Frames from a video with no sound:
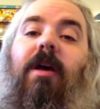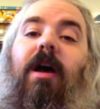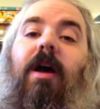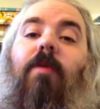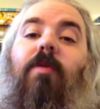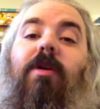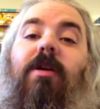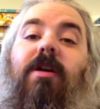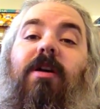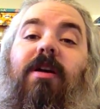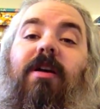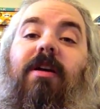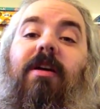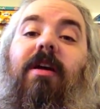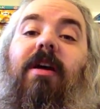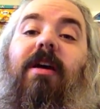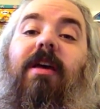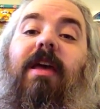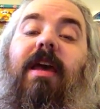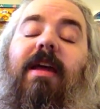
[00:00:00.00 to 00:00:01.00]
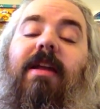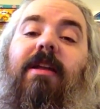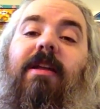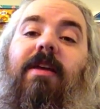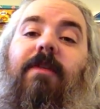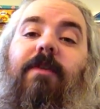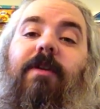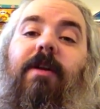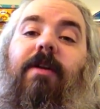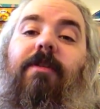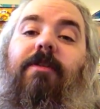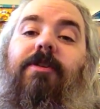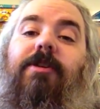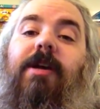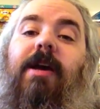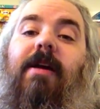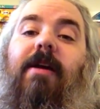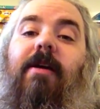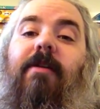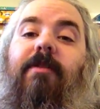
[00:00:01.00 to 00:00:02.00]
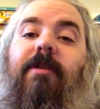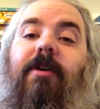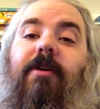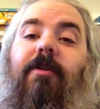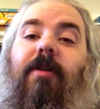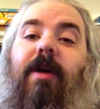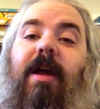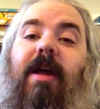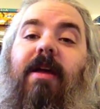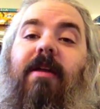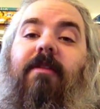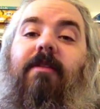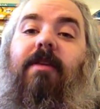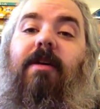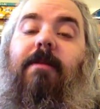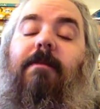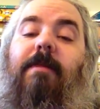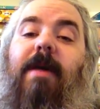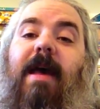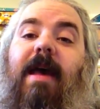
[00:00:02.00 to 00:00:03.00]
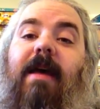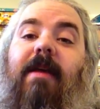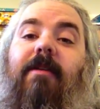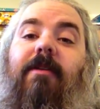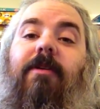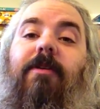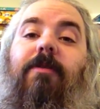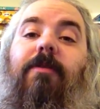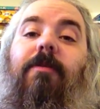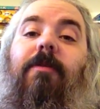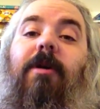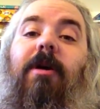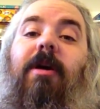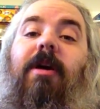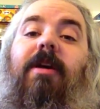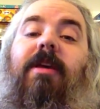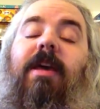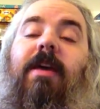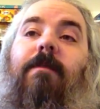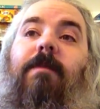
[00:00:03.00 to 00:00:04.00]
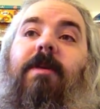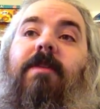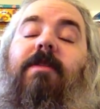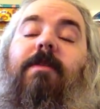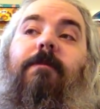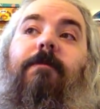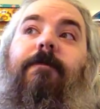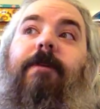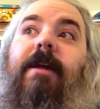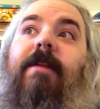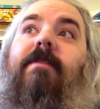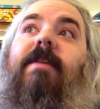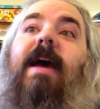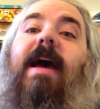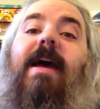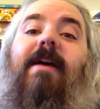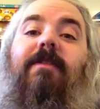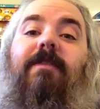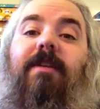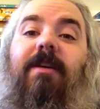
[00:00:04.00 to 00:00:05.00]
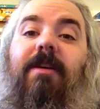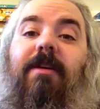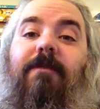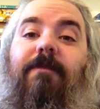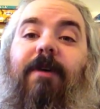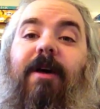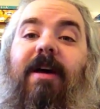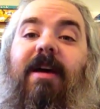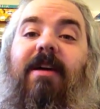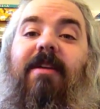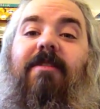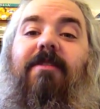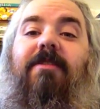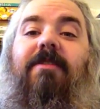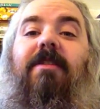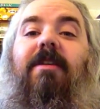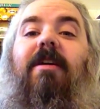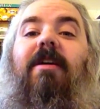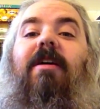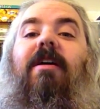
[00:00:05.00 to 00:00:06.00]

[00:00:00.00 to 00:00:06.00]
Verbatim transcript: I want to again give another shout out to Grant and Matt, who gave me some fantastic advice.